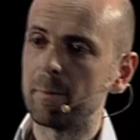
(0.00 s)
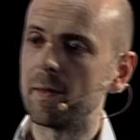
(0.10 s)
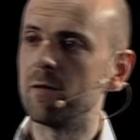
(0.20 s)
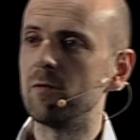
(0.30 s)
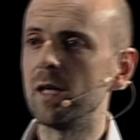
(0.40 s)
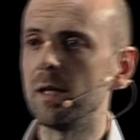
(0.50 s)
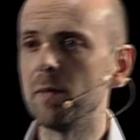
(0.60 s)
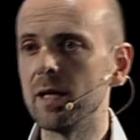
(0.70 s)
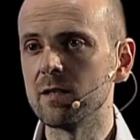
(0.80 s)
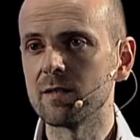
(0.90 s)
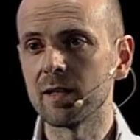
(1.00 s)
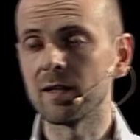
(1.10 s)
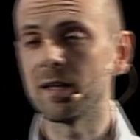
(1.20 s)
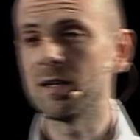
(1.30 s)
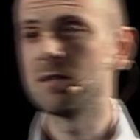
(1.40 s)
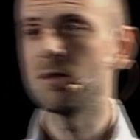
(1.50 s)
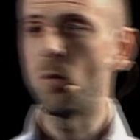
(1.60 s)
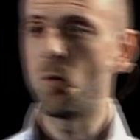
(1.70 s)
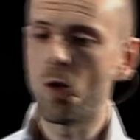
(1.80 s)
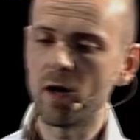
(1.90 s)
it really means that there is
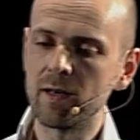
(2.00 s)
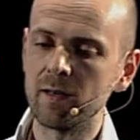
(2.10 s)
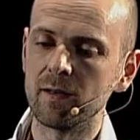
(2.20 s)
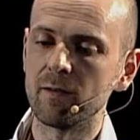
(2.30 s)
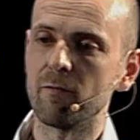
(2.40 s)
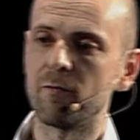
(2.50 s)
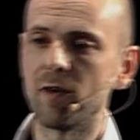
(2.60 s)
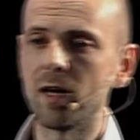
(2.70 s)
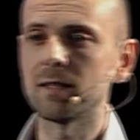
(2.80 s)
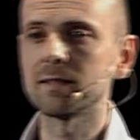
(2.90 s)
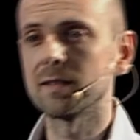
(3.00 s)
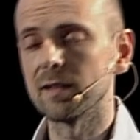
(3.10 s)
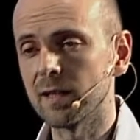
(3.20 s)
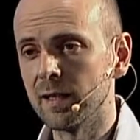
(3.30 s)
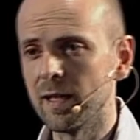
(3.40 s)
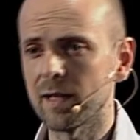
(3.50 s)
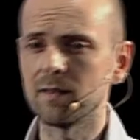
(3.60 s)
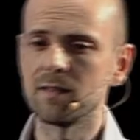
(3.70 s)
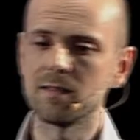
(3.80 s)
one vast connected